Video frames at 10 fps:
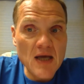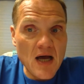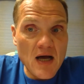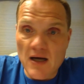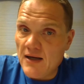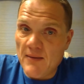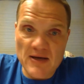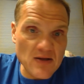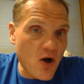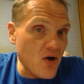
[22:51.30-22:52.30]

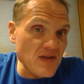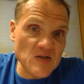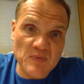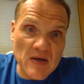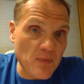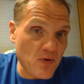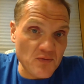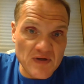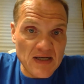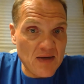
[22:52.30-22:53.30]
All these people who
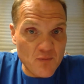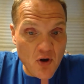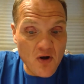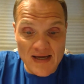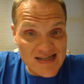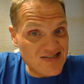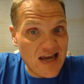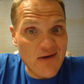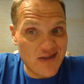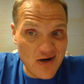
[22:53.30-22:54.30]
did him wrong, he's
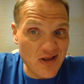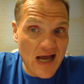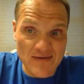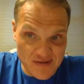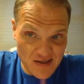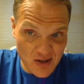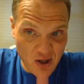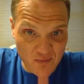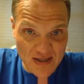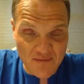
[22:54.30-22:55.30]
saving their lives
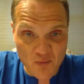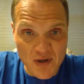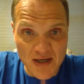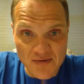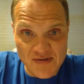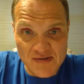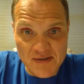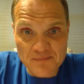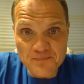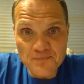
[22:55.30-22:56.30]
along with everyone else's.
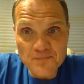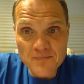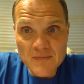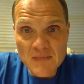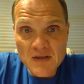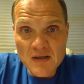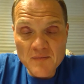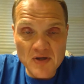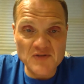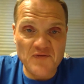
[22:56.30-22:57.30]

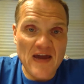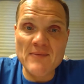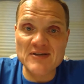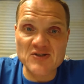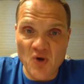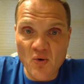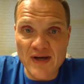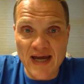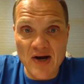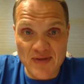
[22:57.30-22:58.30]
Because famines don't
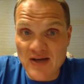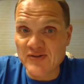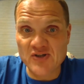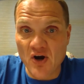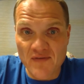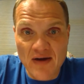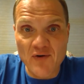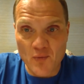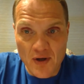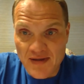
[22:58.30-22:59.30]
care. They'll starve
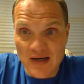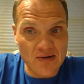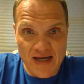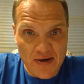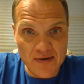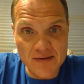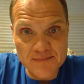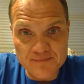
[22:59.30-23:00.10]
everyone. They don't care.